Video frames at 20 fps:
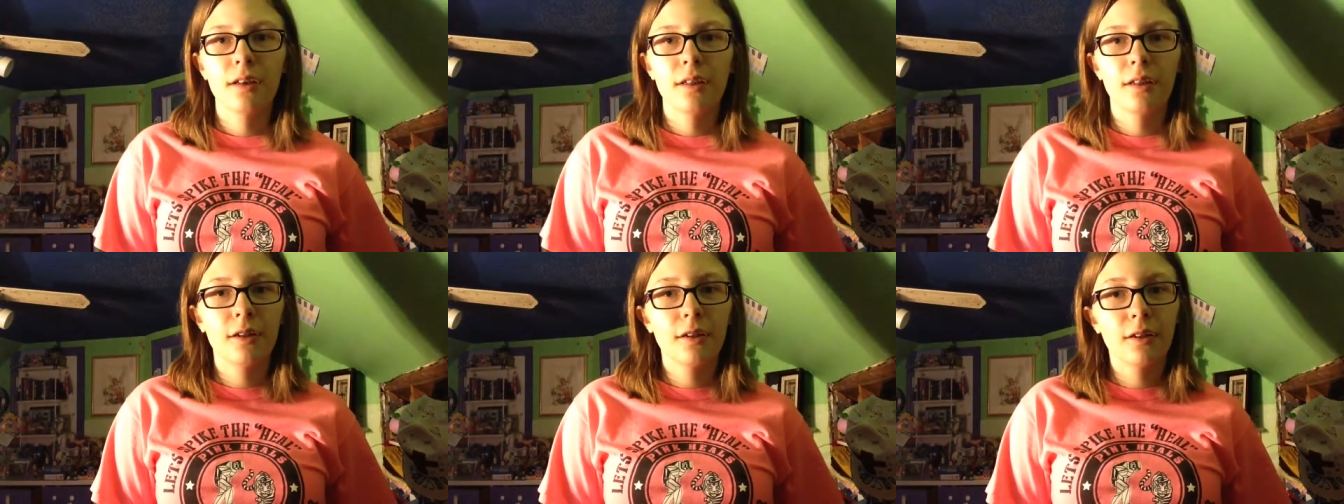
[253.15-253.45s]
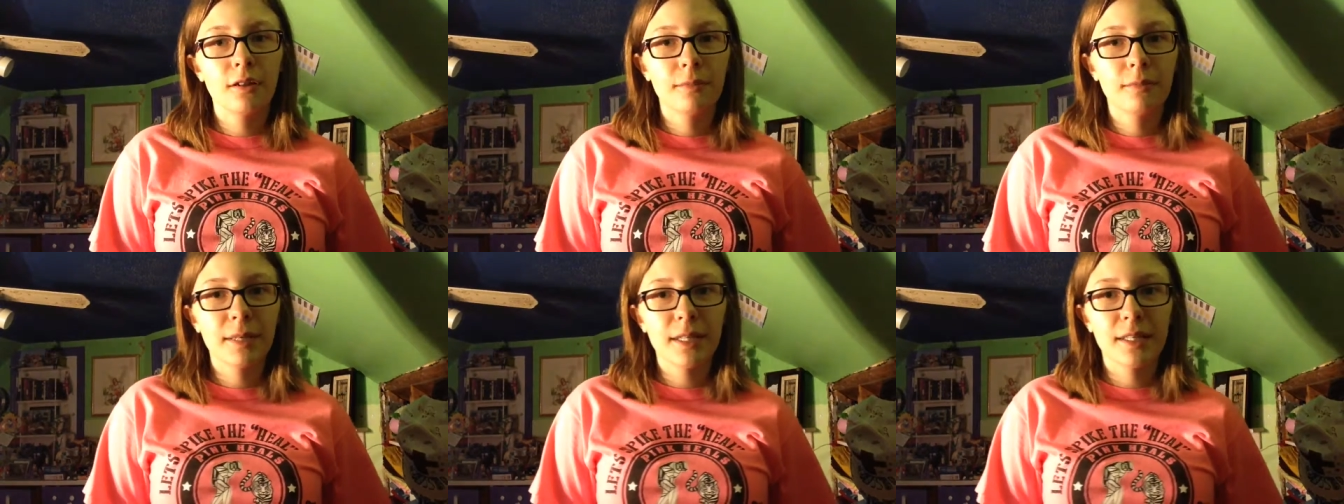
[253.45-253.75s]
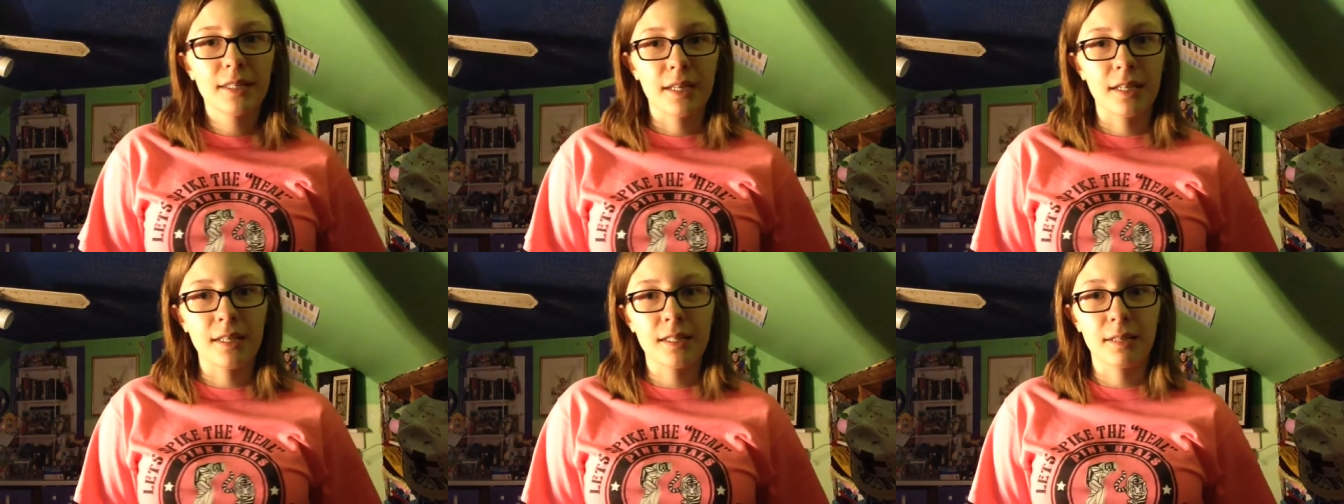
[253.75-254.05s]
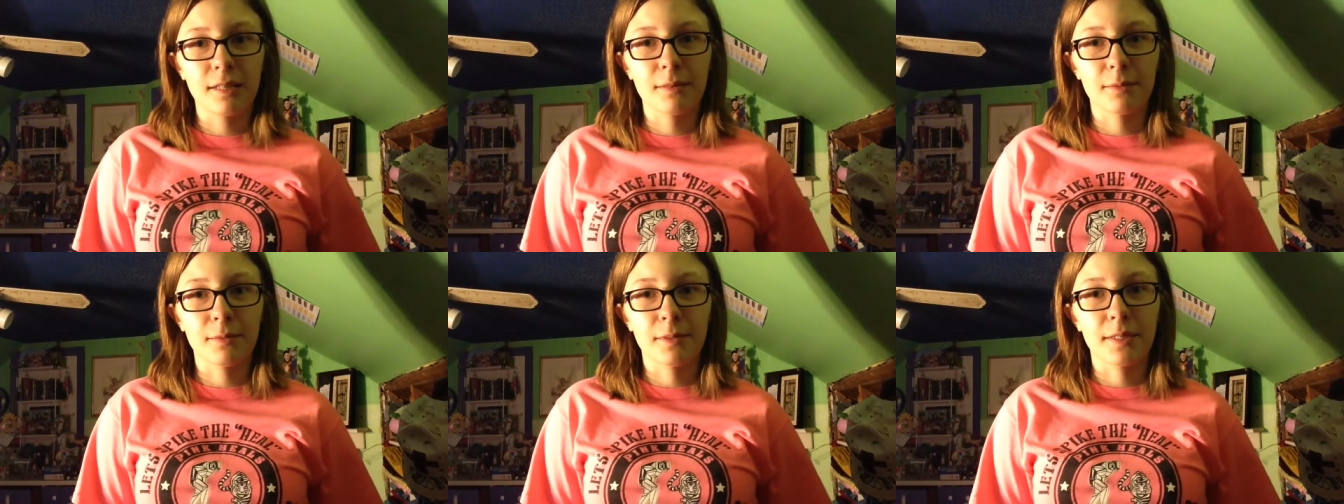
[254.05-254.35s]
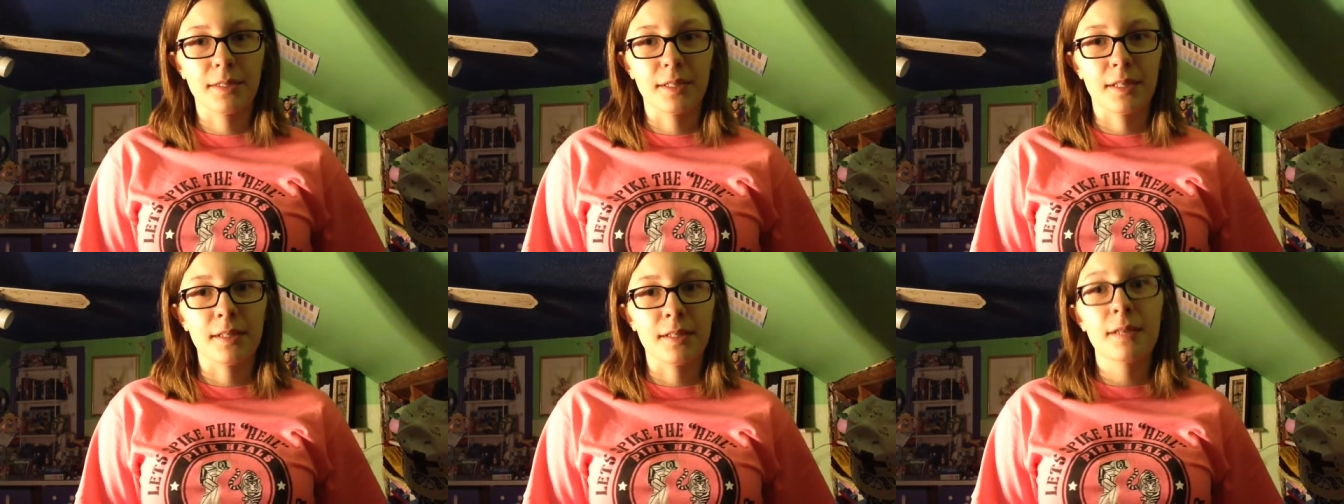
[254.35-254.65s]
then it'll make ten times more
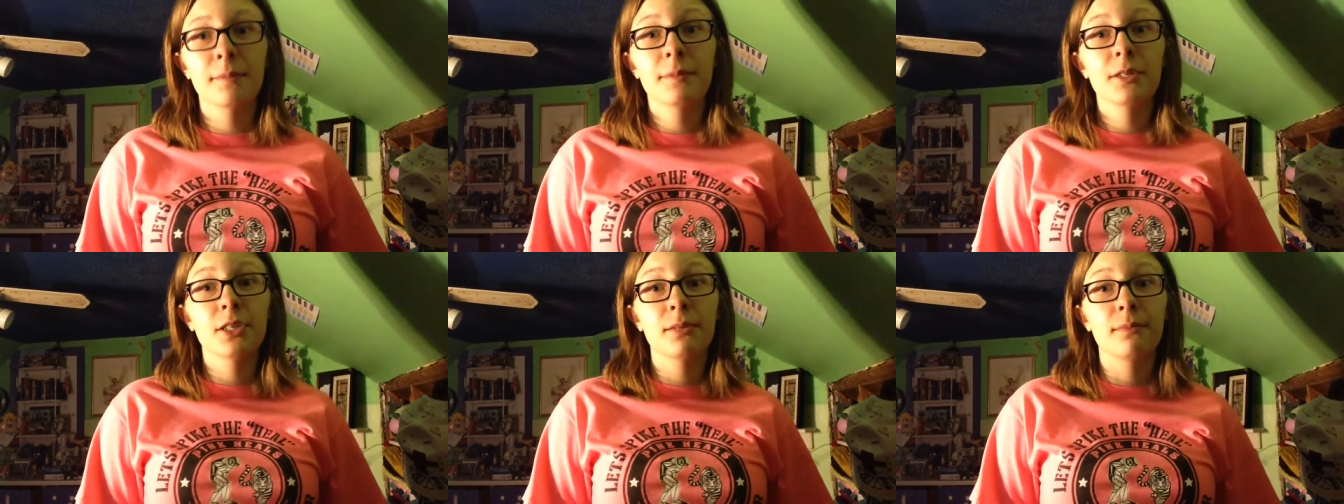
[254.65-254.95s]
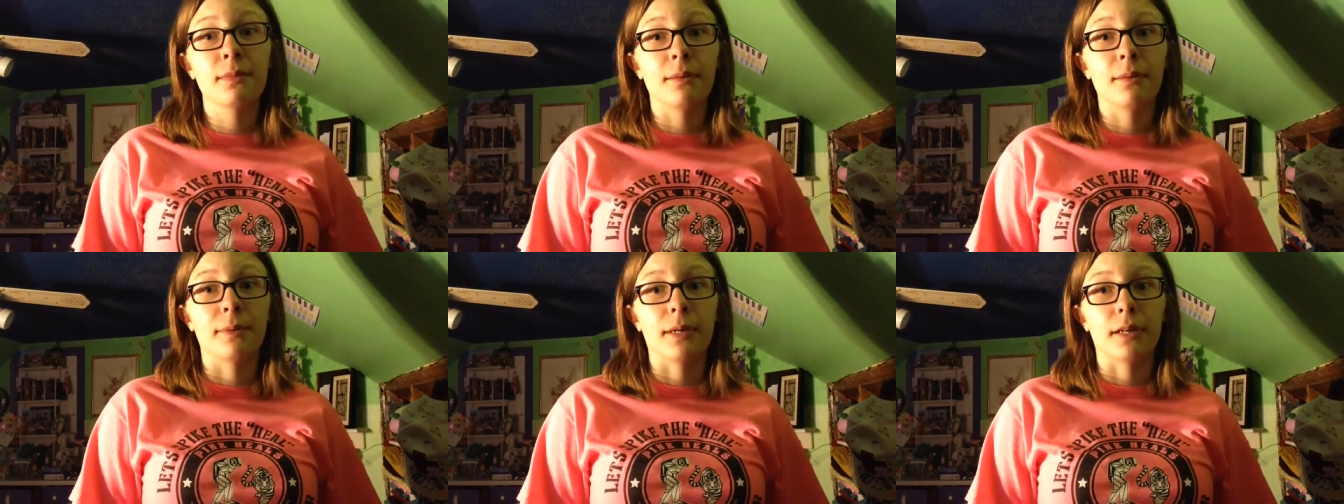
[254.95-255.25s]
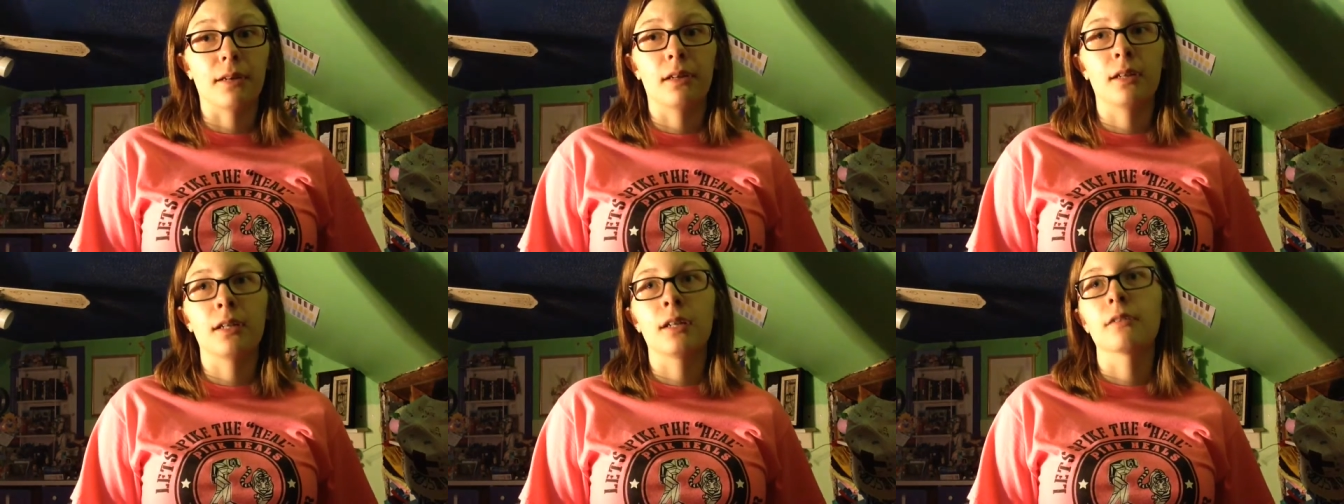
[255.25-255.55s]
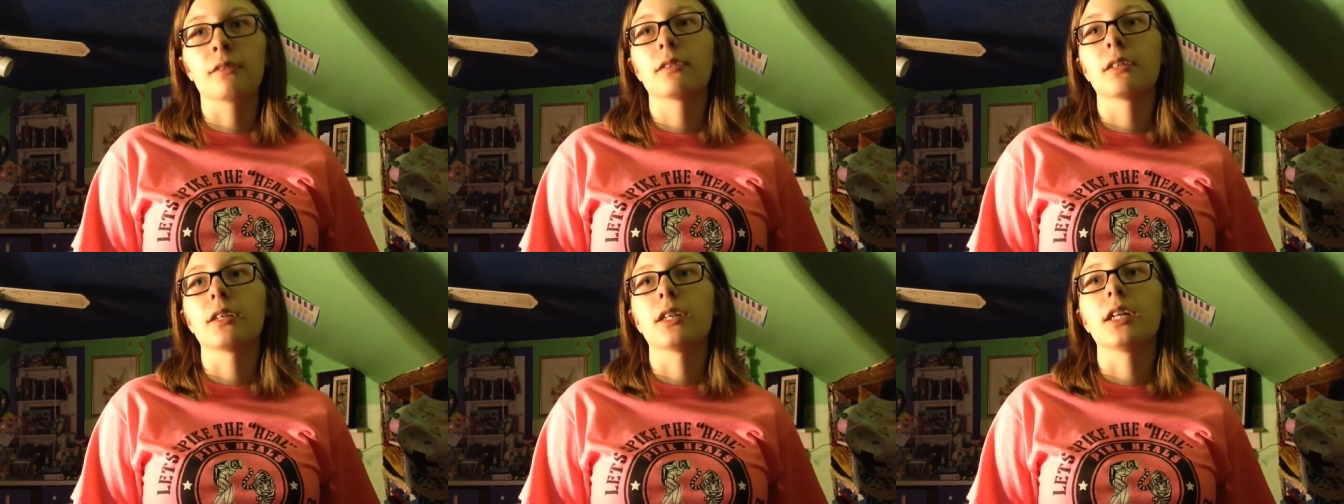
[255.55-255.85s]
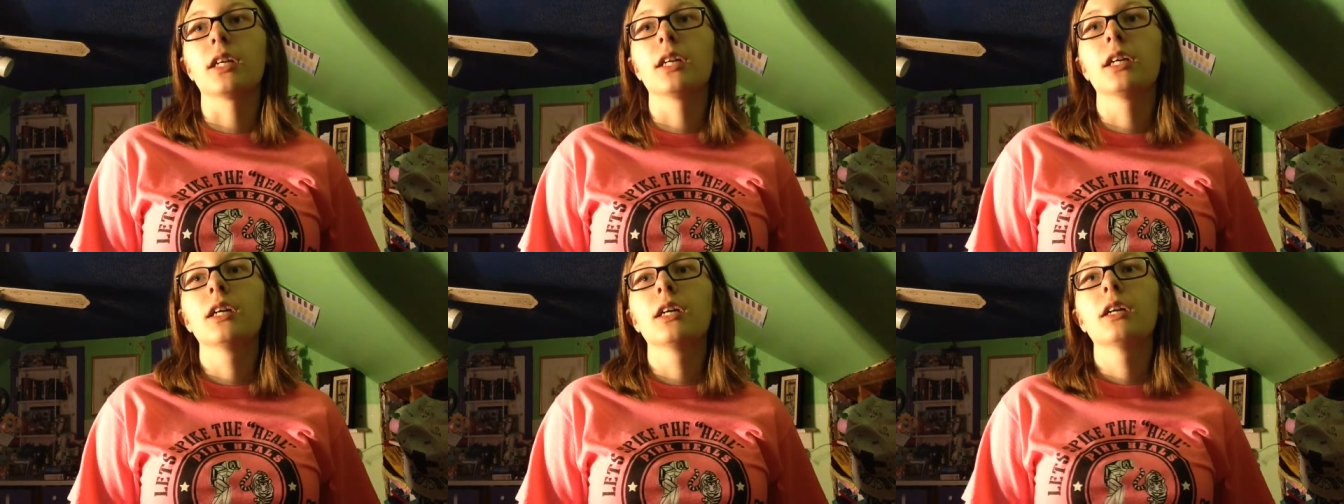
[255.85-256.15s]
sense. I'm itching my back right now.
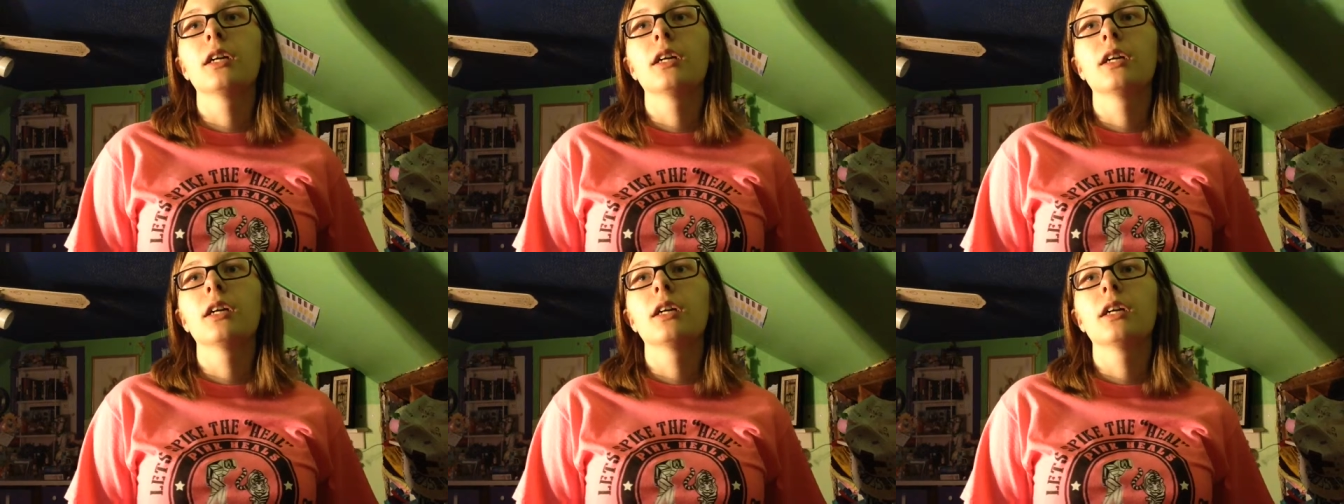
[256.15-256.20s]
Sorry.